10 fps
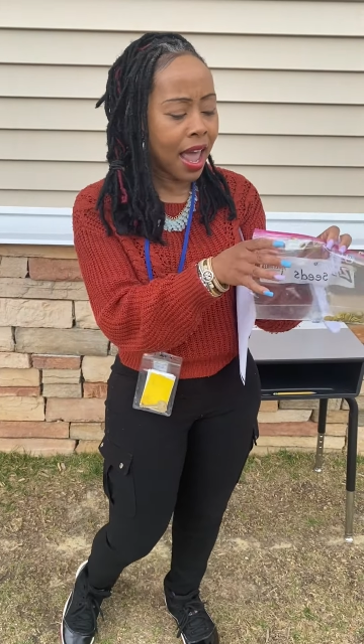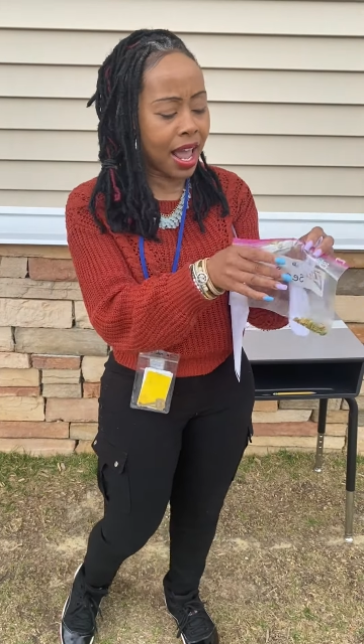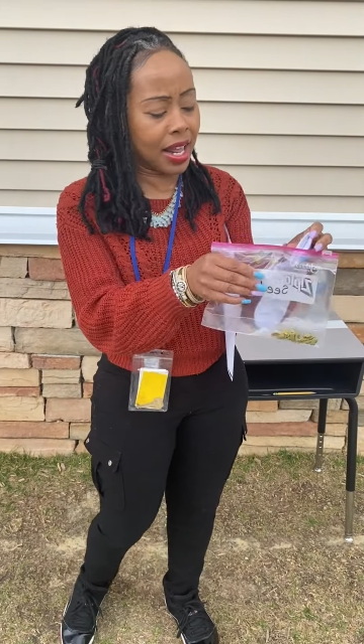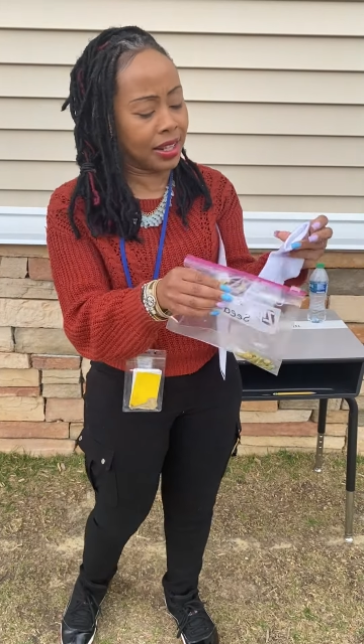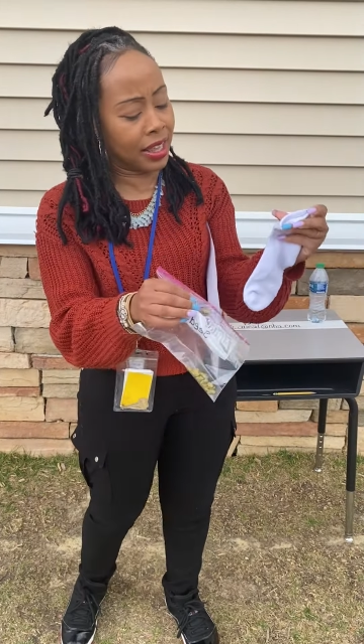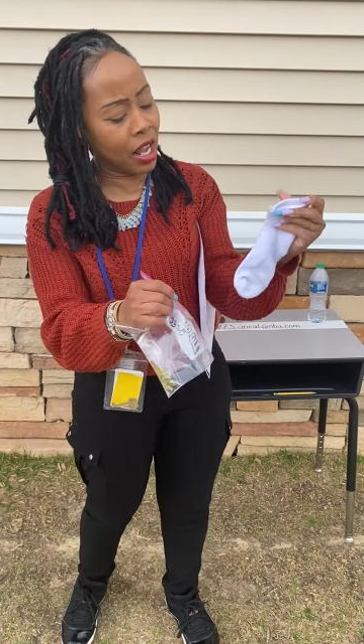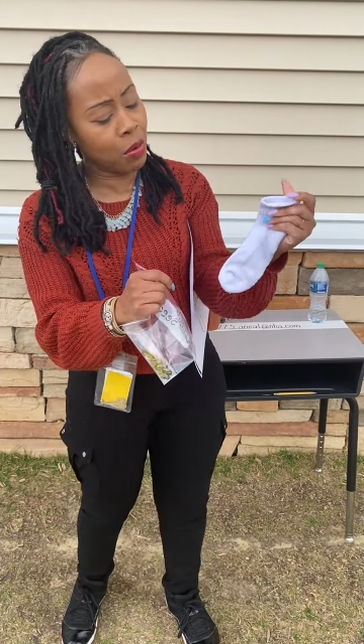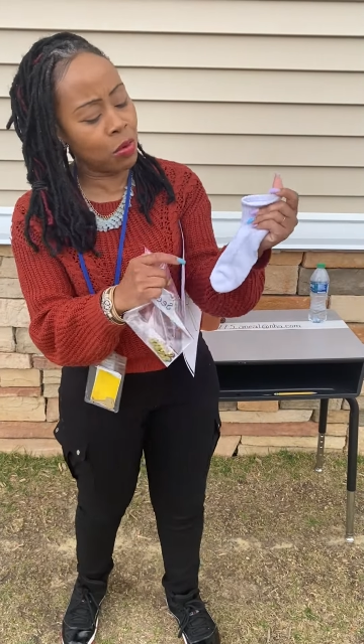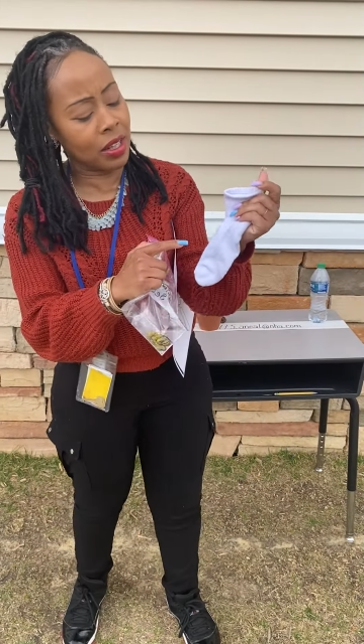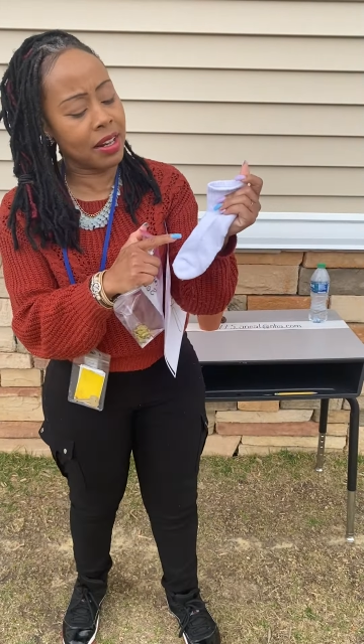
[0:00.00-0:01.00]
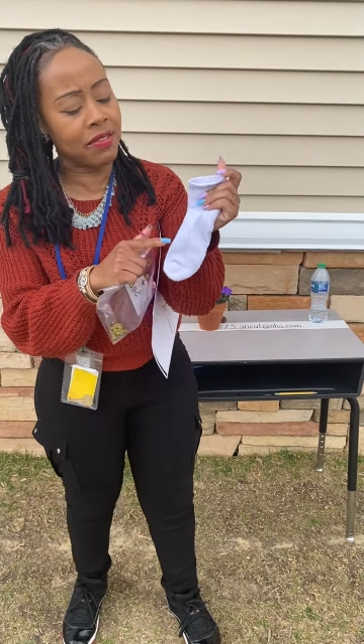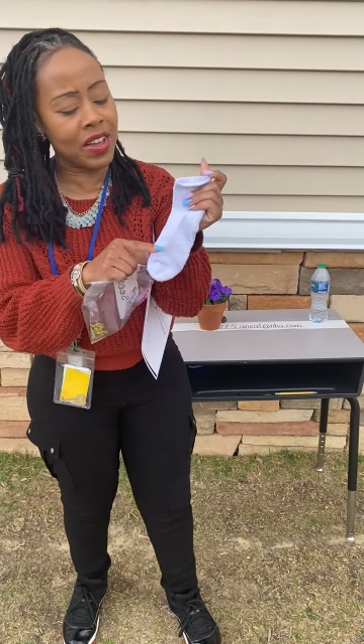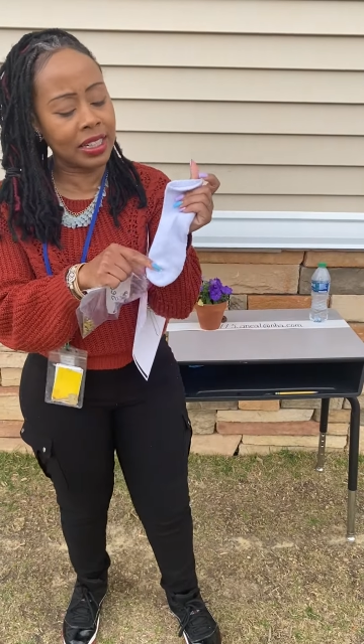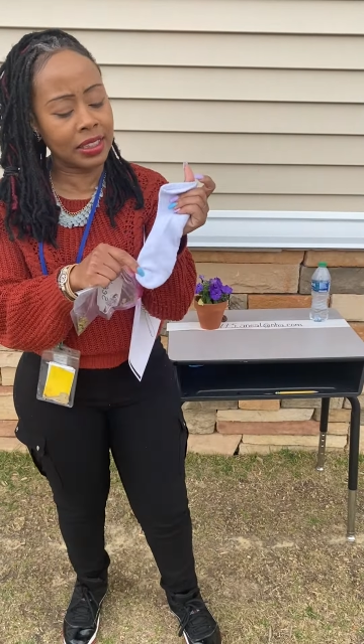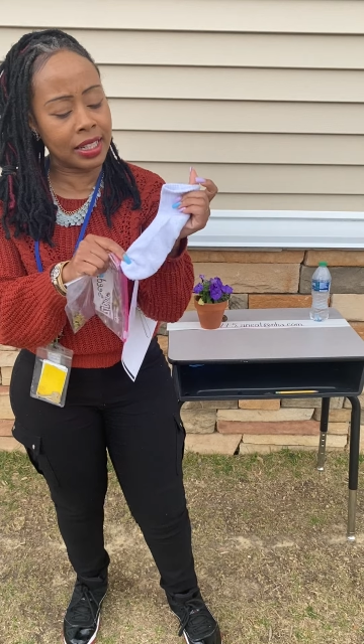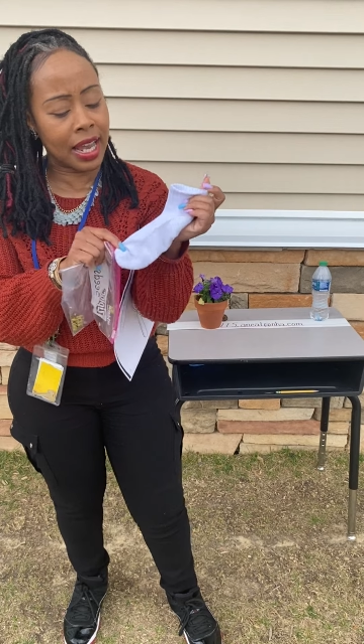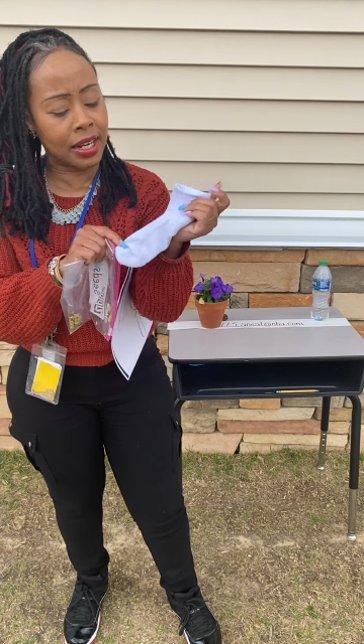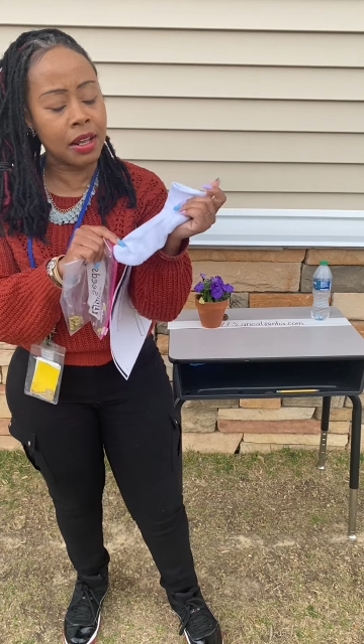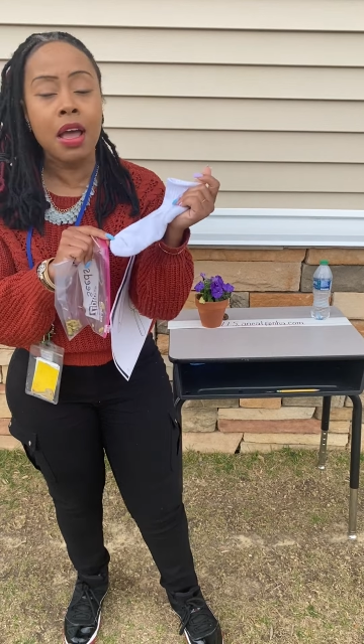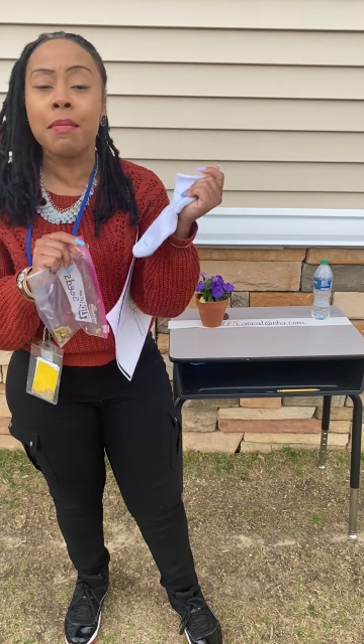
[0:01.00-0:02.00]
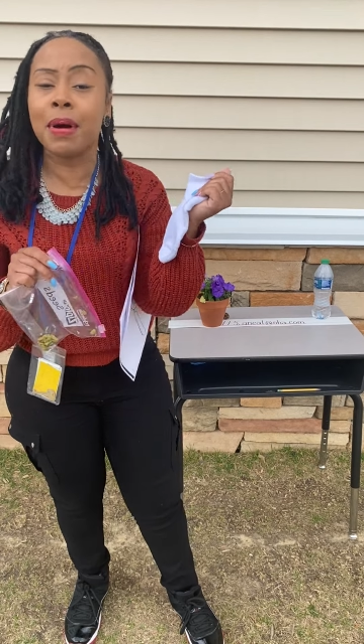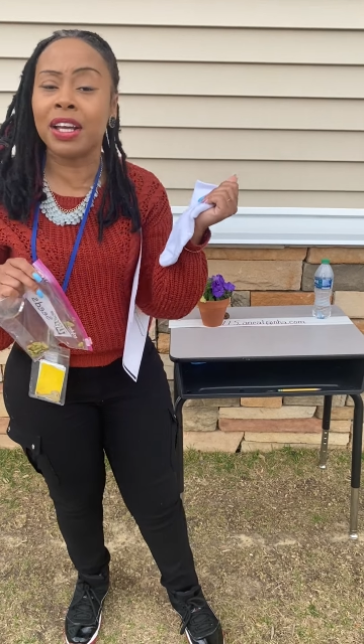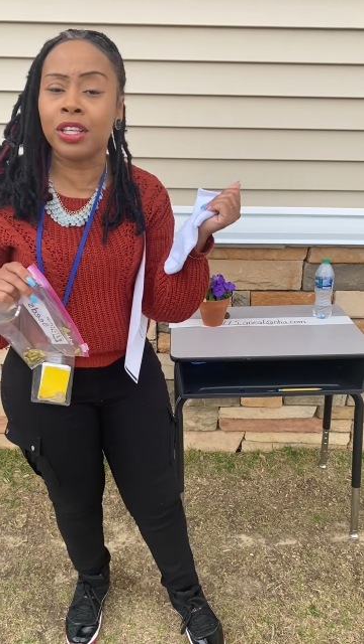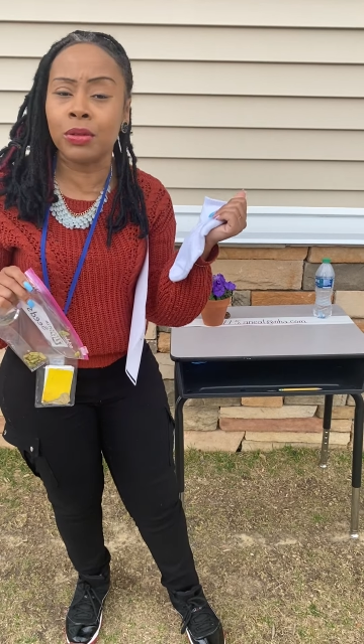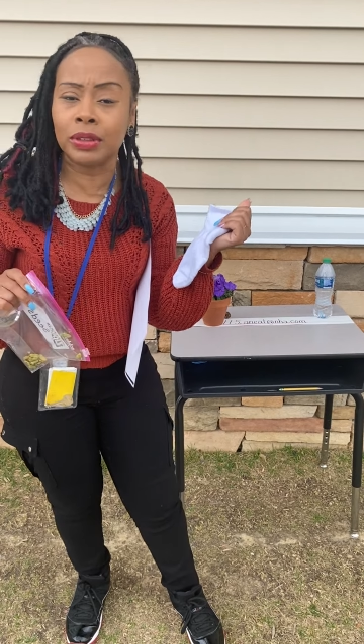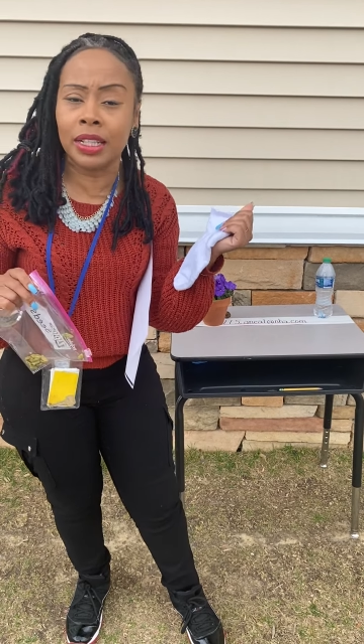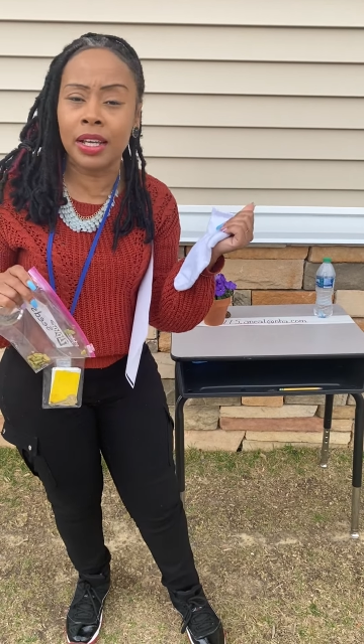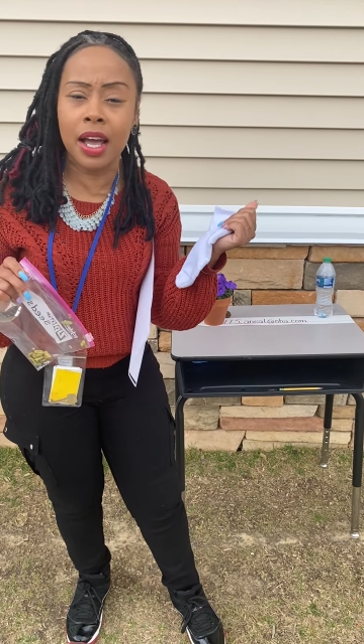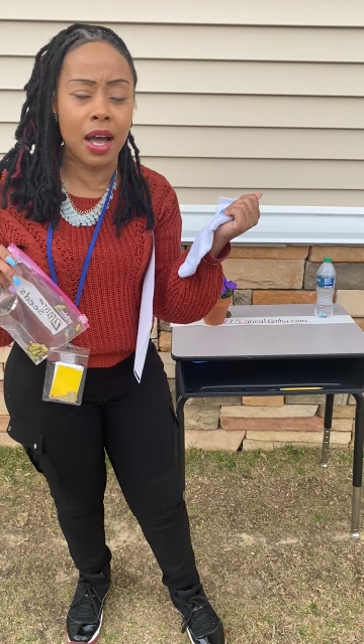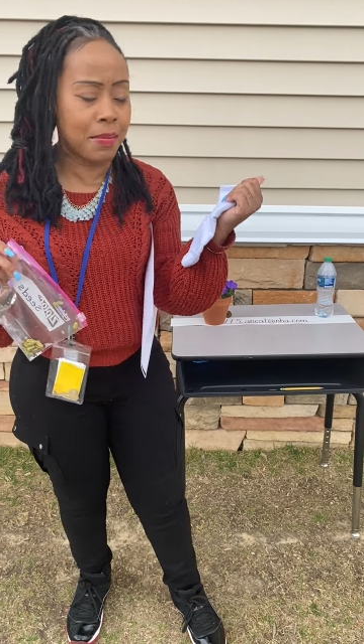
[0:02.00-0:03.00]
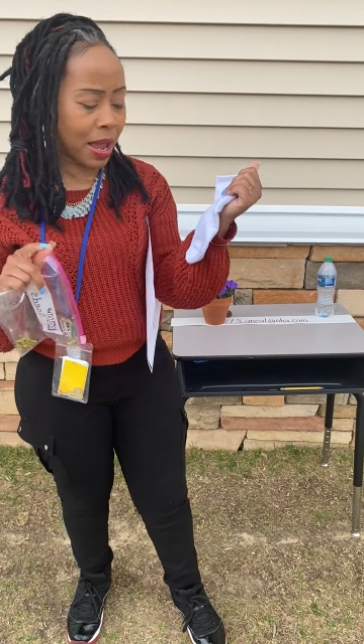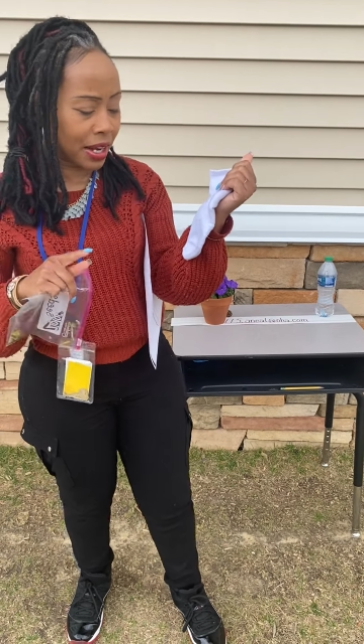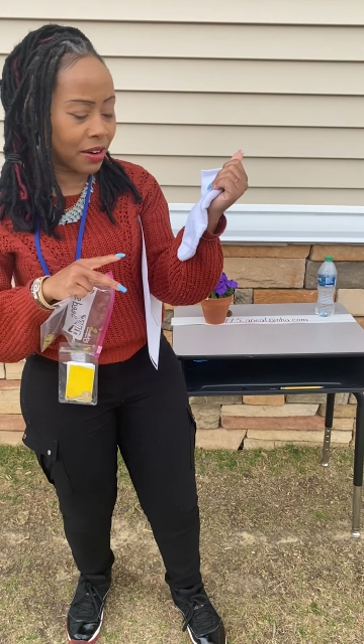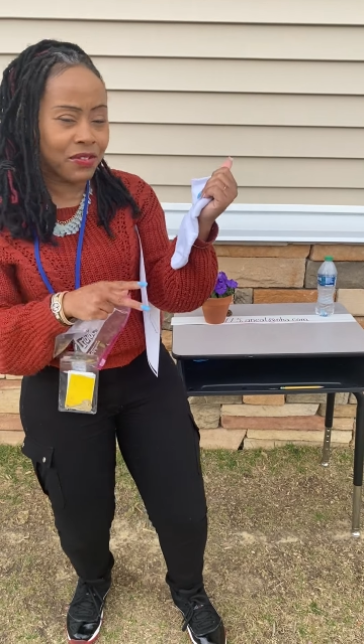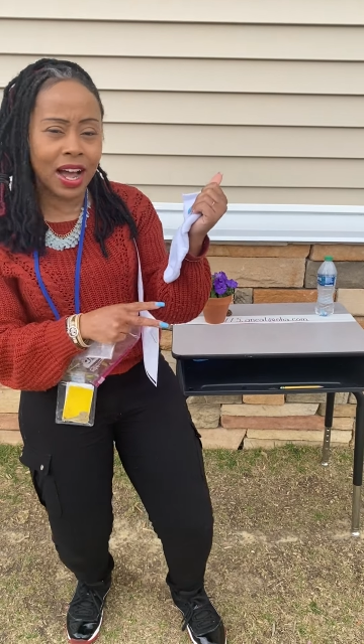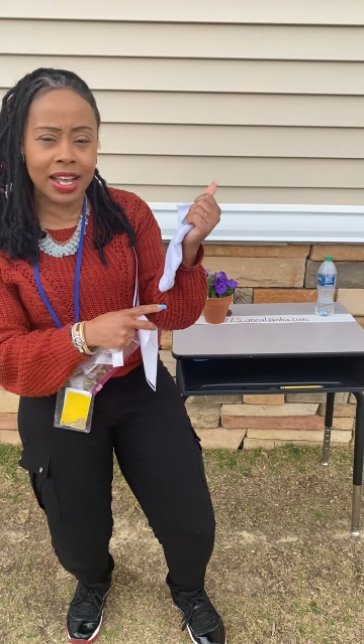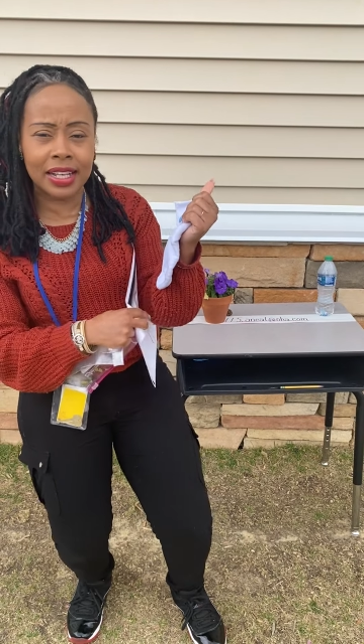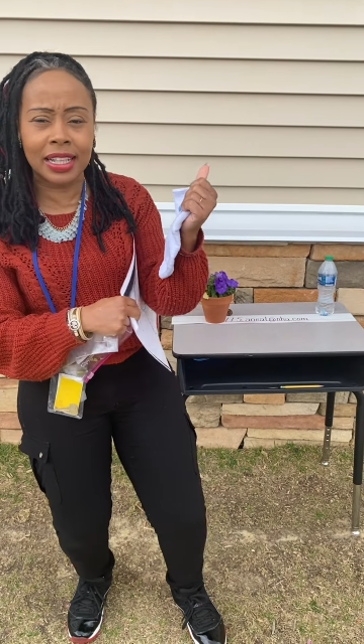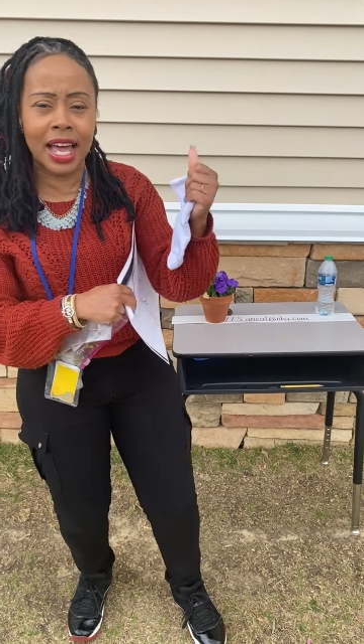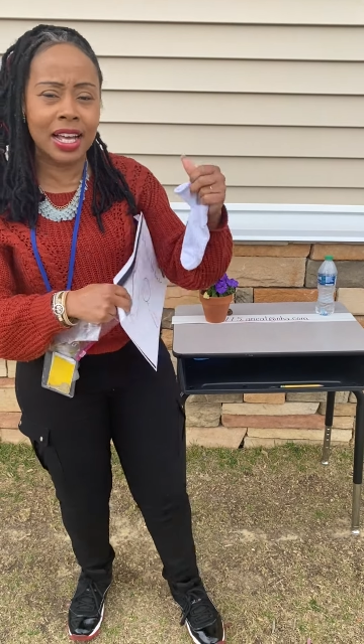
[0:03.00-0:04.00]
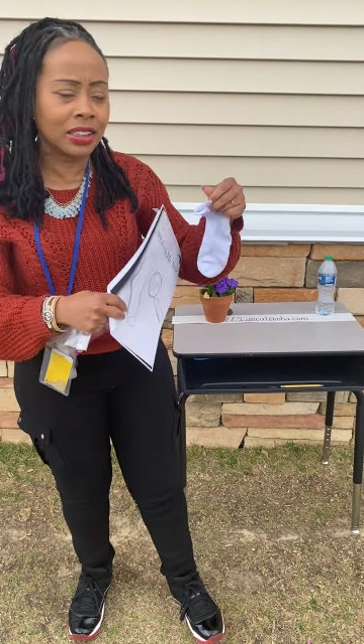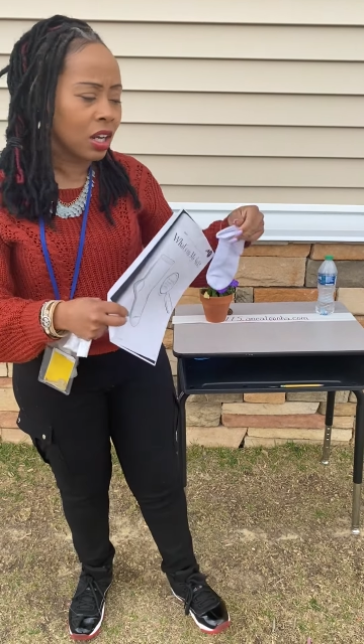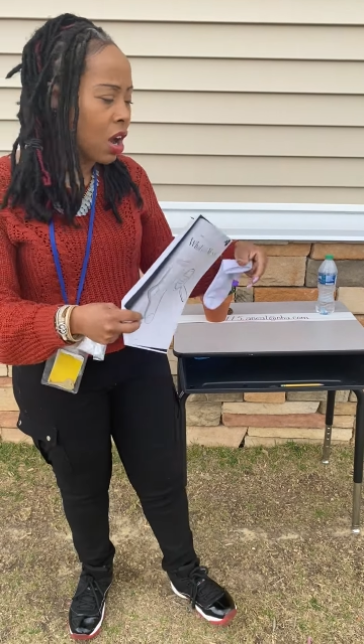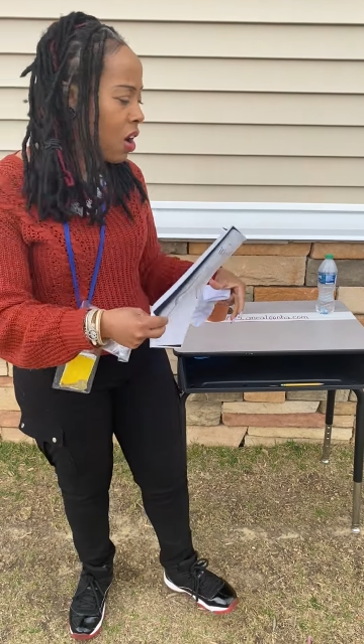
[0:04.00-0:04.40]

and they will investigate it by using a magnifying glass